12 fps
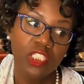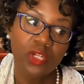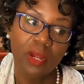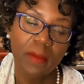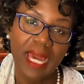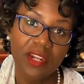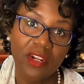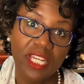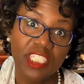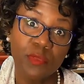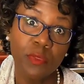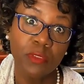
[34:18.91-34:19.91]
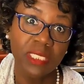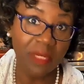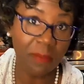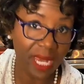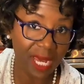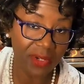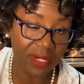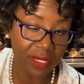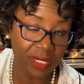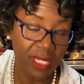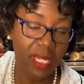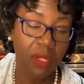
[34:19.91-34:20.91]
So our batter is protein
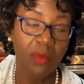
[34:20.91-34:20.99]
powder.